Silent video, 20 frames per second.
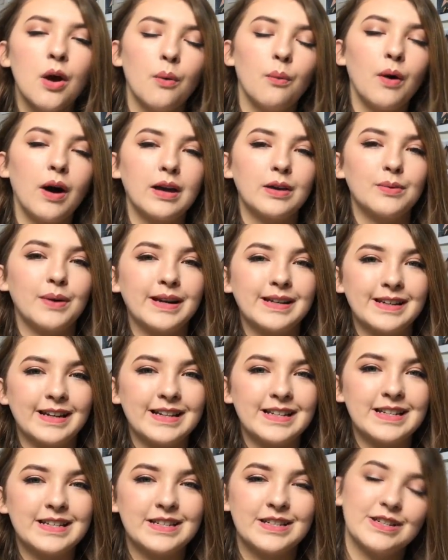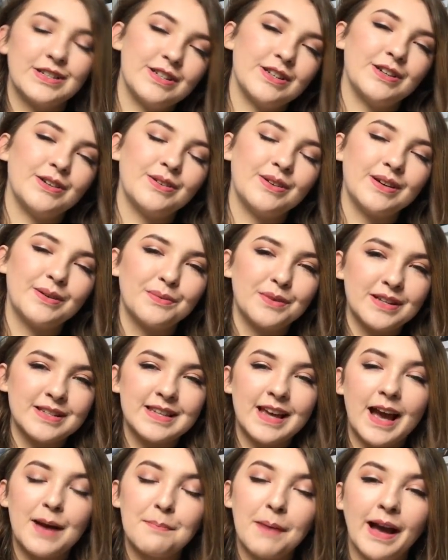What I quite liked to do was
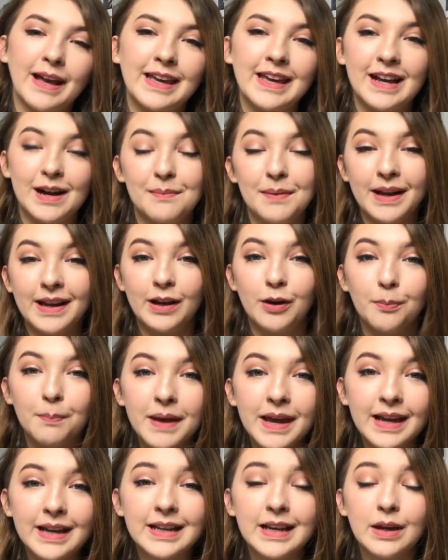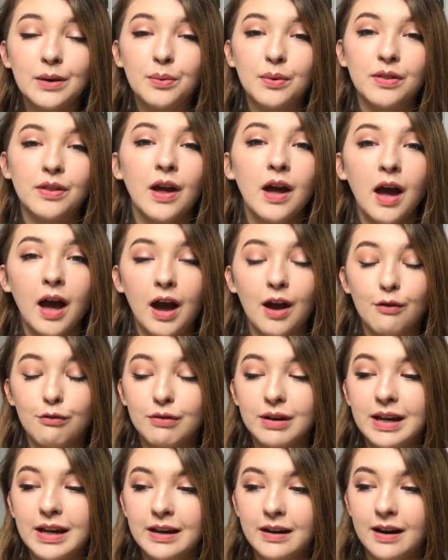packing up a little picnic with a
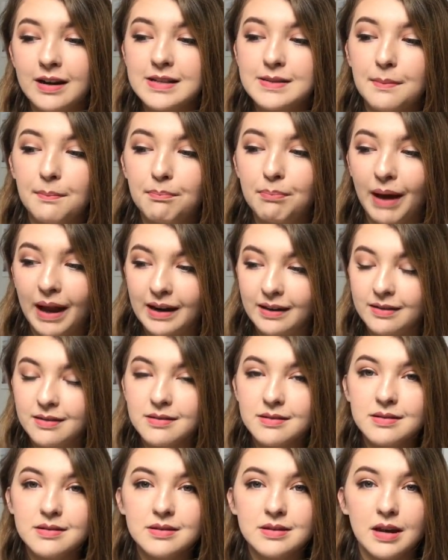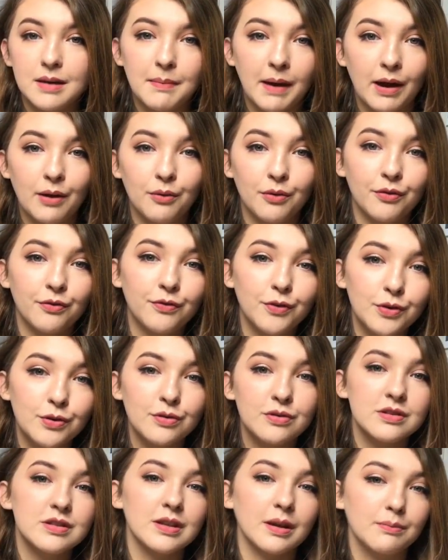really nice balanced amount of
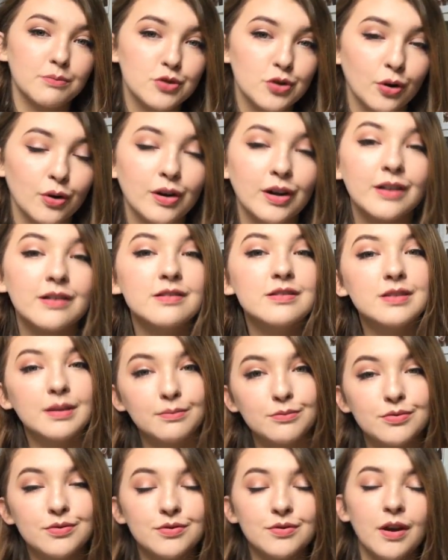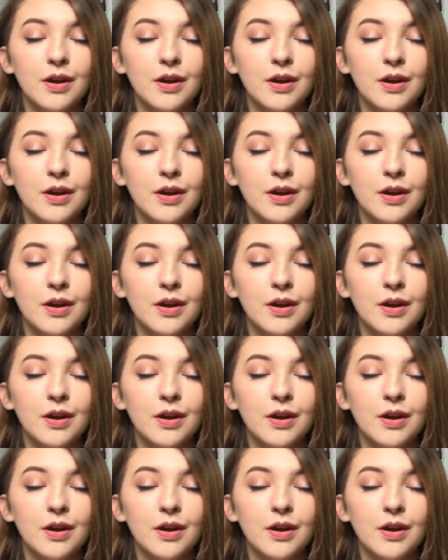food, some chocolate, some